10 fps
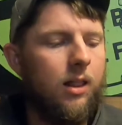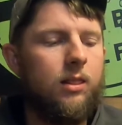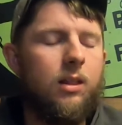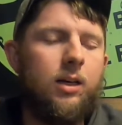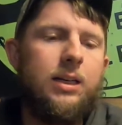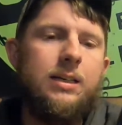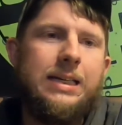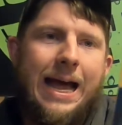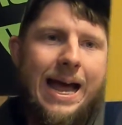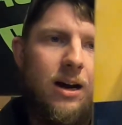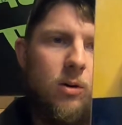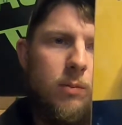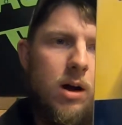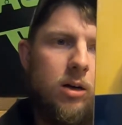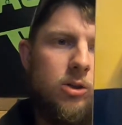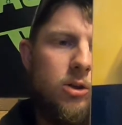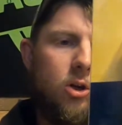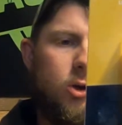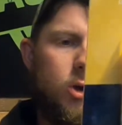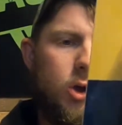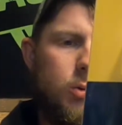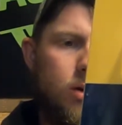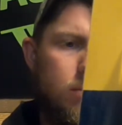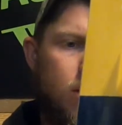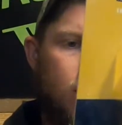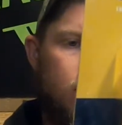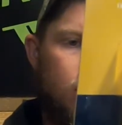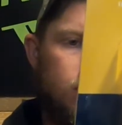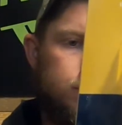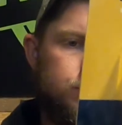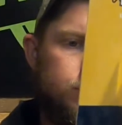a Lucky Tackle Box lure marker.